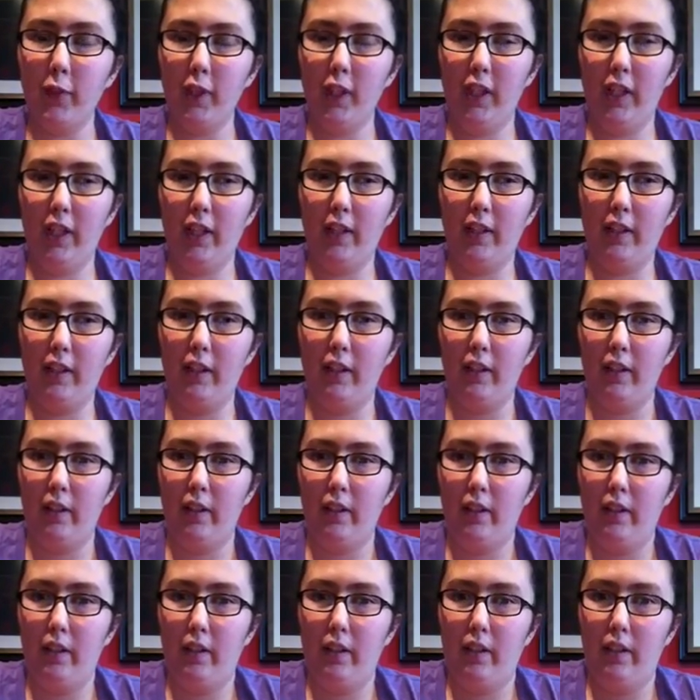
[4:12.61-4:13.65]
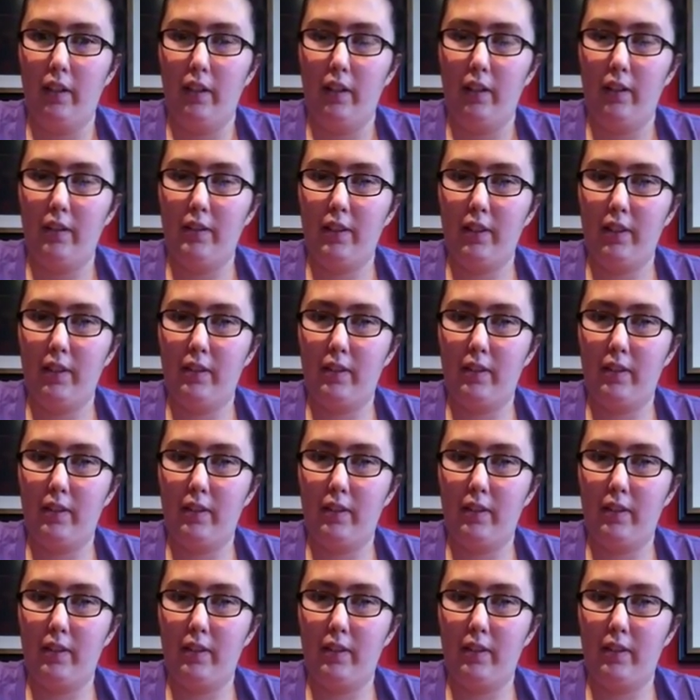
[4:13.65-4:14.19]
and you see